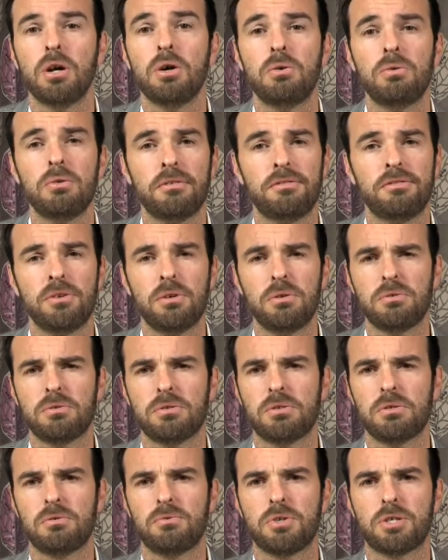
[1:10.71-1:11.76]
who refused
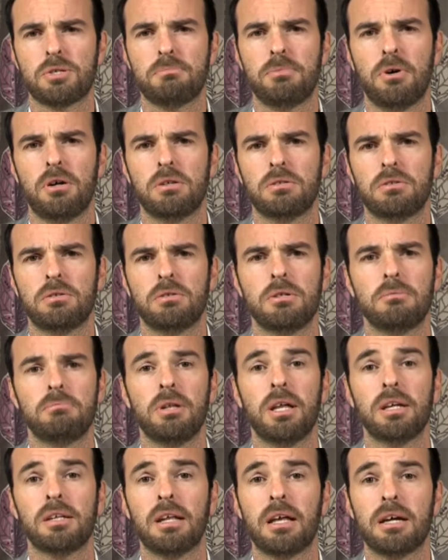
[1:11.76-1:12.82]
to respond to the
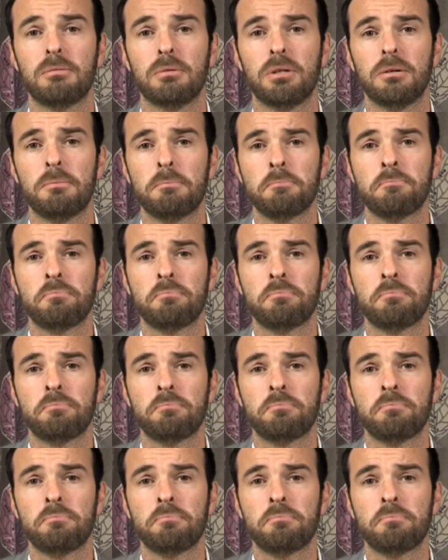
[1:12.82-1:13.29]
blood libel